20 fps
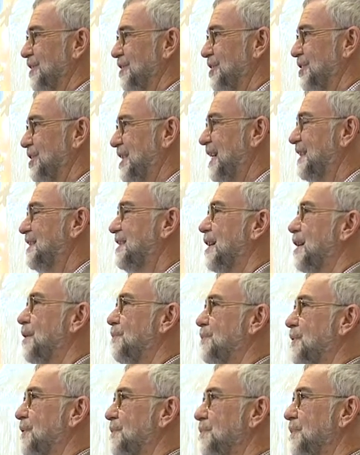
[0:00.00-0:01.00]
set
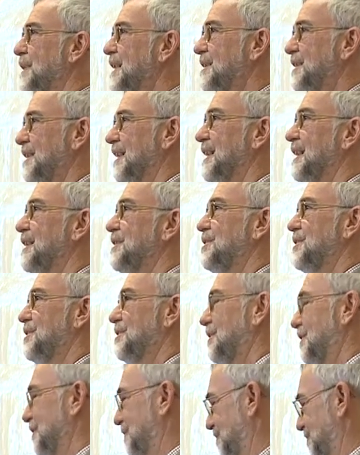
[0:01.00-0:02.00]
up
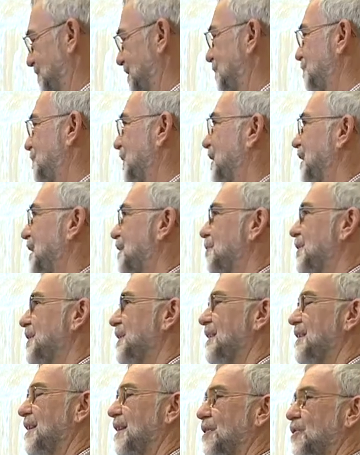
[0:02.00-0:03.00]
meetings, typically
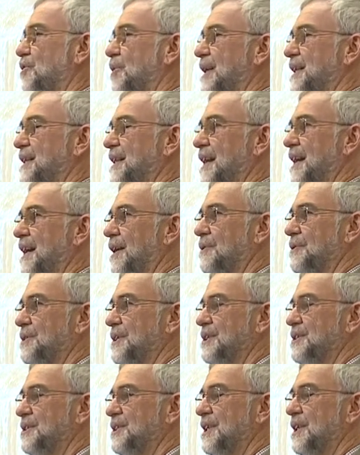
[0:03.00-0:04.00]
within our Quaker
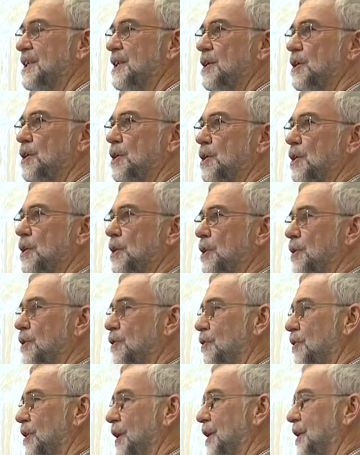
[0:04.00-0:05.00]
houses,
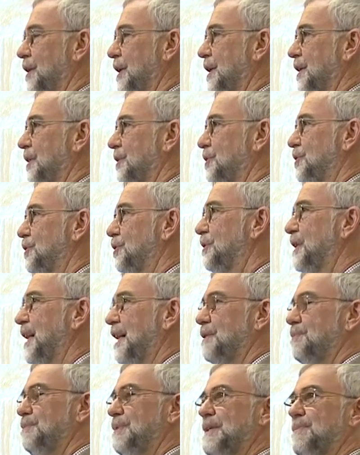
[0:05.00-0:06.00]
to
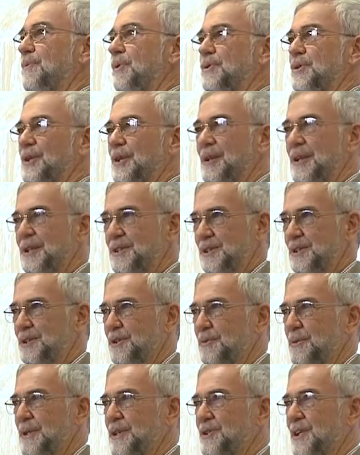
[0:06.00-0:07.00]
get people to
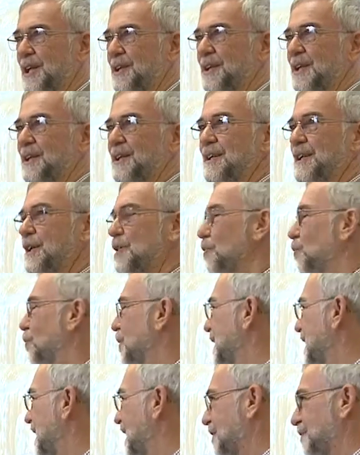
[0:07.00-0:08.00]
listen to each other.
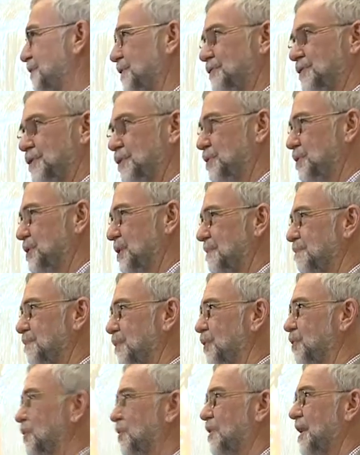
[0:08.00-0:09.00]
We have a few
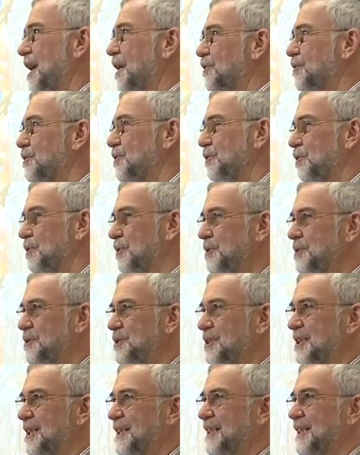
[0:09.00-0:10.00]
simple ground
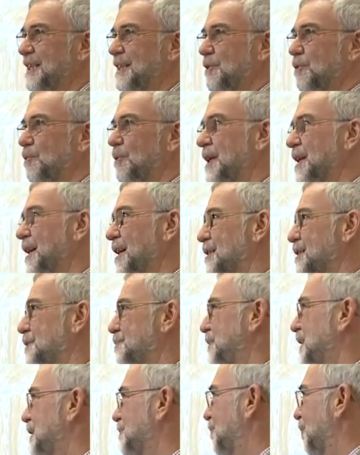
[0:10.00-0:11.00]
rules. We
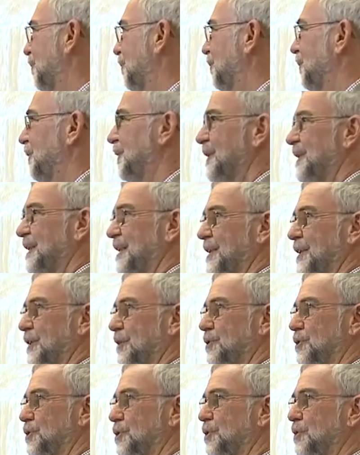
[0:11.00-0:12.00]
ask people
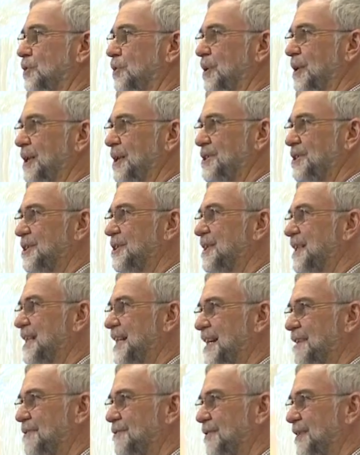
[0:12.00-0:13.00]
to listen
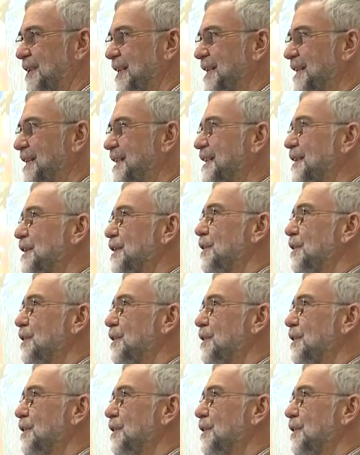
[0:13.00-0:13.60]
carefully,